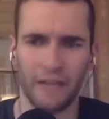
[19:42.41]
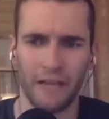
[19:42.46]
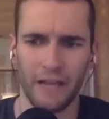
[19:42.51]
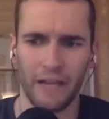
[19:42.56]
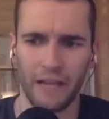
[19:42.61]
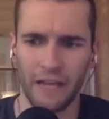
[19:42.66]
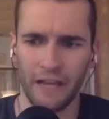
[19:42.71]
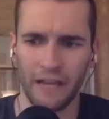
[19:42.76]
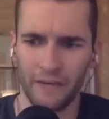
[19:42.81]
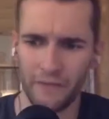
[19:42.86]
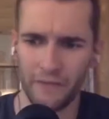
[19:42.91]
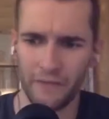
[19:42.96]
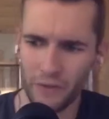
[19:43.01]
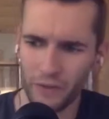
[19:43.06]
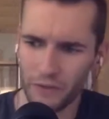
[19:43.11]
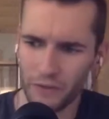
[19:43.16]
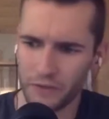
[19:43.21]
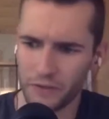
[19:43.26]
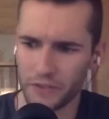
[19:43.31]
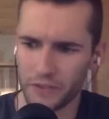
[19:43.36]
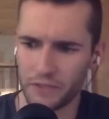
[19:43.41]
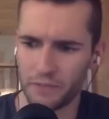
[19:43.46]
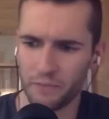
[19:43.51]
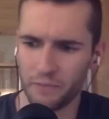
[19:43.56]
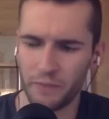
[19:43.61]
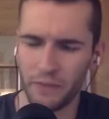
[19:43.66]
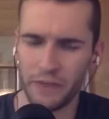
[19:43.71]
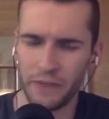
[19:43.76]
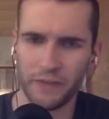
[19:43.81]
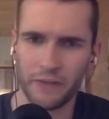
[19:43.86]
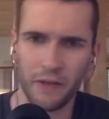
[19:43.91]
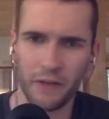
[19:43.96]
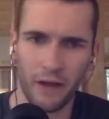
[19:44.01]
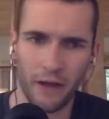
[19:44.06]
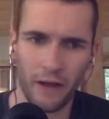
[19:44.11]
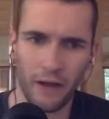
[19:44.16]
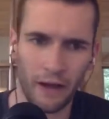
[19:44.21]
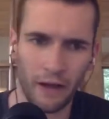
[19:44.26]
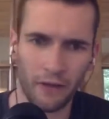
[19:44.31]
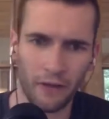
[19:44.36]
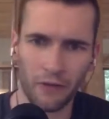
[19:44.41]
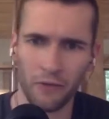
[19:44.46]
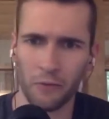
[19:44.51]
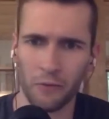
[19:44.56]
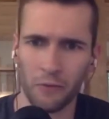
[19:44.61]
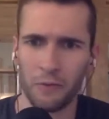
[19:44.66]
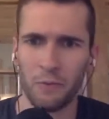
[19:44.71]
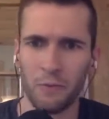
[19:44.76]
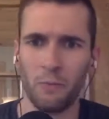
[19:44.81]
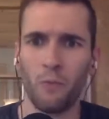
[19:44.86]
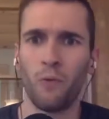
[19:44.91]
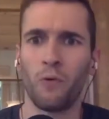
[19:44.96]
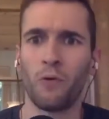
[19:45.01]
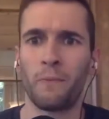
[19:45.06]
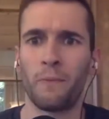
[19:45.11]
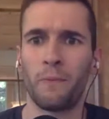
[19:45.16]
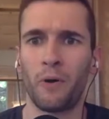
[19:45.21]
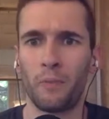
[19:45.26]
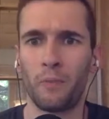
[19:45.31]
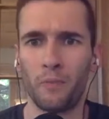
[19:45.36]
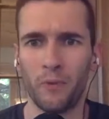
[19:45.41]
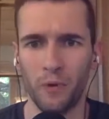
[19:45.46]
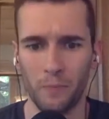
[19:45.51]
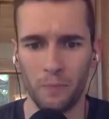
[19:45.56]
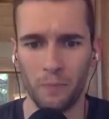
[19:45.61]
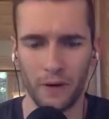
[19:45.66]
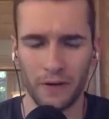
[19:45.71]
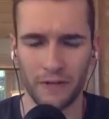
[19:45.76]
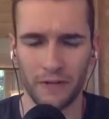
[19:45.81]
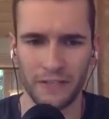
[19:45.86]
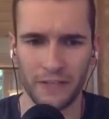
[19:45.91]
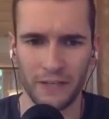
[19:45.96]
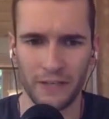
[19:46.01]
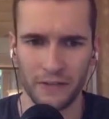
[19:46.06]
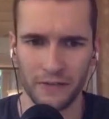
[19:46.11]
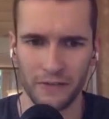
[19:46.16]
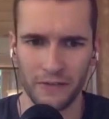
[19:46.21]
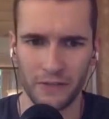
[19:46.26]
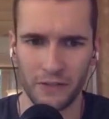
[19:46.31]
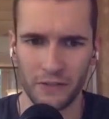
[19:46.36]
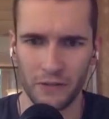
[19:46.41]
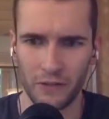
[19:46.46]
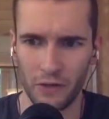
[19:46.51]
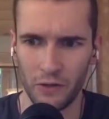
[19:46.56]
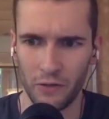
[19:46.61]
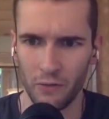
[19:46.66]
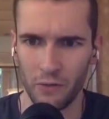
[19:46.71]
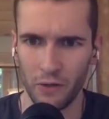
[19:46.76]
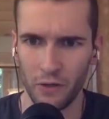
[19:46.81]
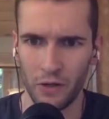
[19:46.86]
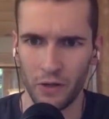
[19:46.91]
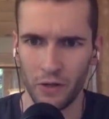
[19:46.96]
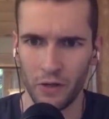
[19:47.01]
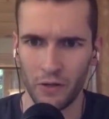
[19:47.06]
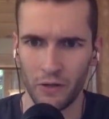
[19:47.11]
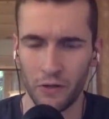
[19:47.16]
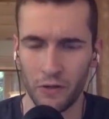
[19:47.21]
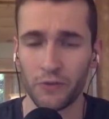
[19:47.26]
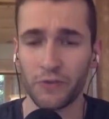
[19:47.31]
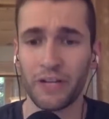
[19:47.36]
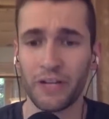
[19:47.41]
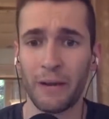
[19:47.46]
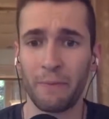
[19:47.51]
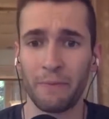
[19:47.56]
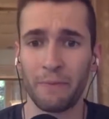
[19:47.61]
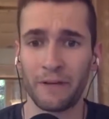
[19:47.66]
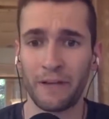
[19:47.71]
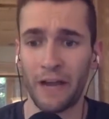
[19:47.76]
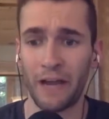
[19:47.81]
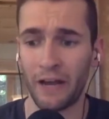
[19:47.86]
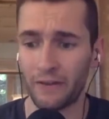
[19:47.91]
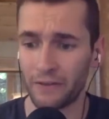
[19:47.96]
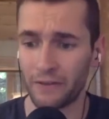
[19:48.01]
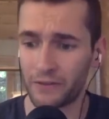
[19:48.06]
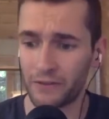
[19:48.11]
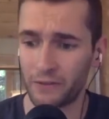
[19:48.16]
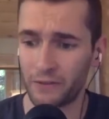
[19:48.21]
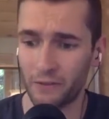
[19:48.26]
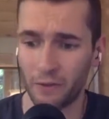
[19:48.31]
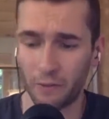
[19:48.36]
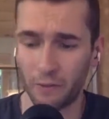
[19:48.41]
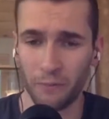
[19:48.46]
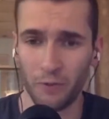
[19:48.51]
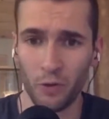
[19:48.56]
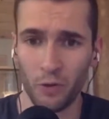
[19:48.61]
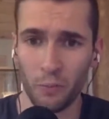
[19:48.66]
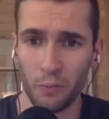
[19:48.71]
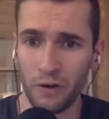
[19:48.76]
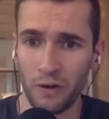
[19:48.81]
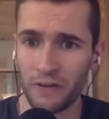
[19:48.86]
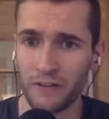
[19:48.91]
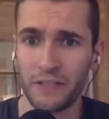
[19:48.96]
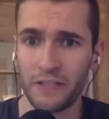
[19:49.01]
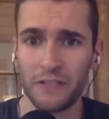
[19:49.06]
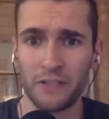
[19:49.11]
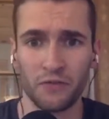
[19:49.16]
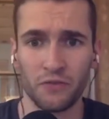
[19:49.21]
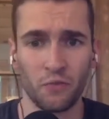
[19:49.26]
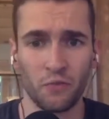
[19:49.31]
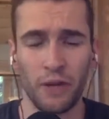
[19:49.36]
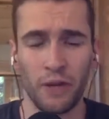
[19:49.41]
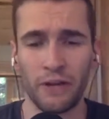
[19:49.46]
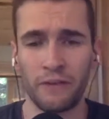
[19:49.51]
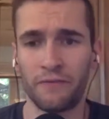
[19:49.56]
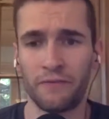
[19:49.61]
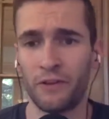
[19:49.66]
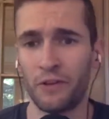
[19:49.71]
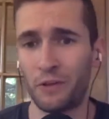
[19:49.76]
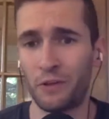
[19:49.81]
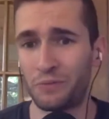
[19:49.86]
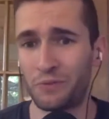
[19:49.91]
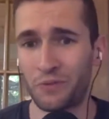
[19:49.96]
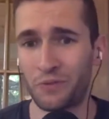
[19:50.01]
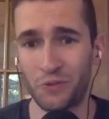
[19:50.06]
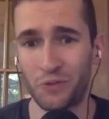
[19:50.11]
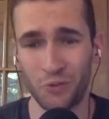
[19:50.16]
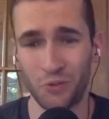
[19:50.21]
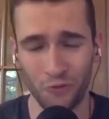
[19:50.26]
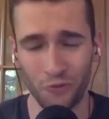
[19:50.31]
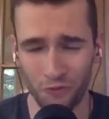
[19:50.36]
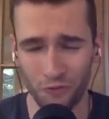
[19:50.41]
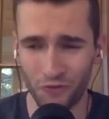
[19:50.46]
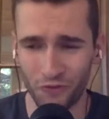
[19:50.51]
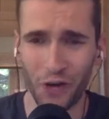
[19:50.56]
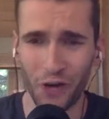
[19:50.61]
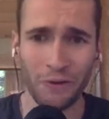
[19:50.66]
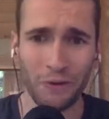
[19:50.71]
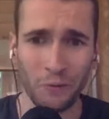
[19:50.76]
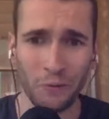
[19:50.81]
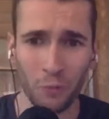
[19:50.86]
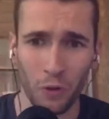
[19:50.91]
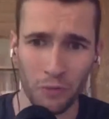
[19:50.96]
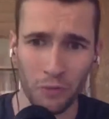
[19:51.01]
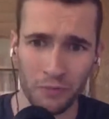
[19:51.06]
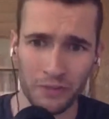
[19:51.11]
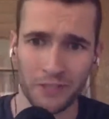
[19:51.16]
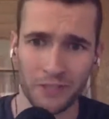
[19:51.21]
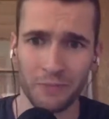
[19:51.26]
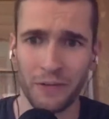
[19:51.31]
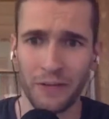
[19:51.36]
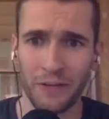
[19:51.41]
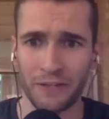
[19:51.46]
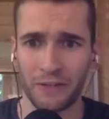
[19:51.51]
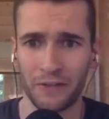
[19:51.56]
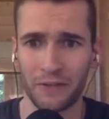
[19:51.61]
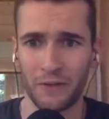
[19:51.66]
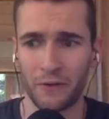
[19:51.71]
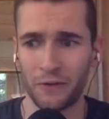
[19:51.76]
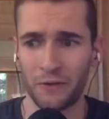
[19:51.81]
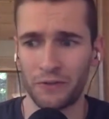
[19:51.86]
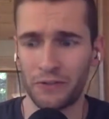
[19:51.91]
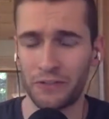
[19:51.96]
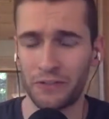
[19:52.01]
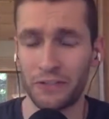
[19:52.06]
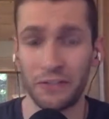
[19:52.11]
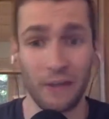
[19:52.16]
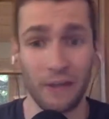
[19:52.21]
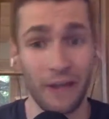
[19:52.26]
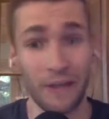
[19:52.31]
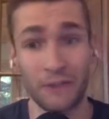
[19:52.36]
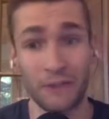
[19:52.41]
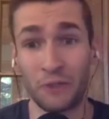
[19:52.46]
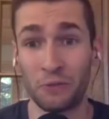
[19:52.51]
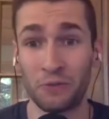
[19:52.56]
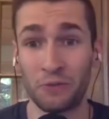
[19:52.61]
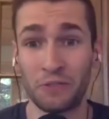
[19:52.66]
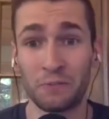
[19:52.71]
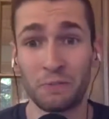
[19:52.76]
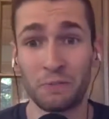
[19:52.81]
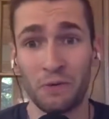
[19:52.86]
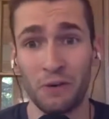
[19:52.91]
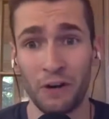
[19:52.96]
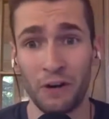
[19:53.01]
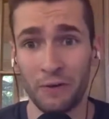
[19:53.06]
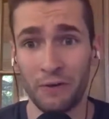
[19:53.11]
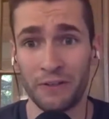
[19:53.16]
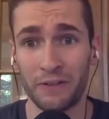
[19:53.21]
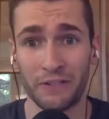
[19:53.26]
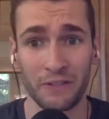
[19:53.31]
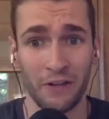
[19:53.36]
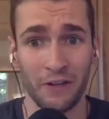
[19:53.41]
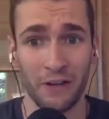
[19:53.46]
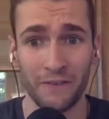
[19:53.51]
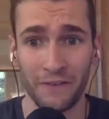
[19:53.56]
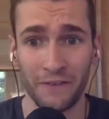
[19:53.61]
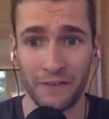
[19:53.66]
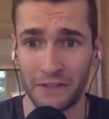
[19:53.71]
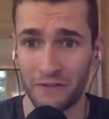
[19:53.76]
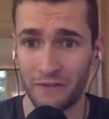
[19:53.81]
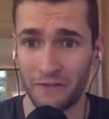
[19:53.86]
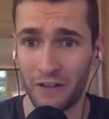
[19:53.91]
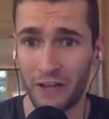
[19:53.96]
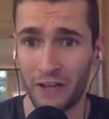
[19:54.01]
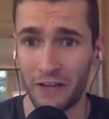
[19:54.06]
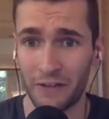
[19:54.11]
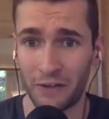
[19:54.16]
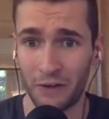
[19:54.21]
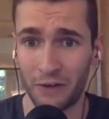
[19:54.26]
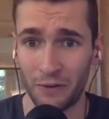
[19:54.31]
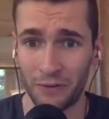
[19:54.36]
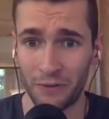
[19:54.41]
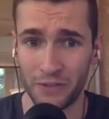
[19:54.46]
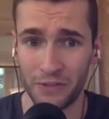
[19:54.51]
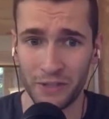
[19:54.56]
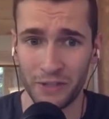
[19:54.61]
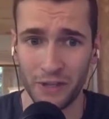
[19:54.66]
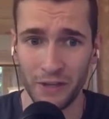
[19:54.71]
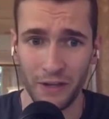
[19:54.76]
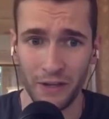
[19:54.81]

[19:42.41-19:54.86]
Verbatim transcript: and if you could just speak uh, a little bit more about Bill Parcells, you know your time in Dallas, you know, Bill Parcells and Wade Phillips, two very well respected coaches, and you had Tony Sparano as an offensive line coach.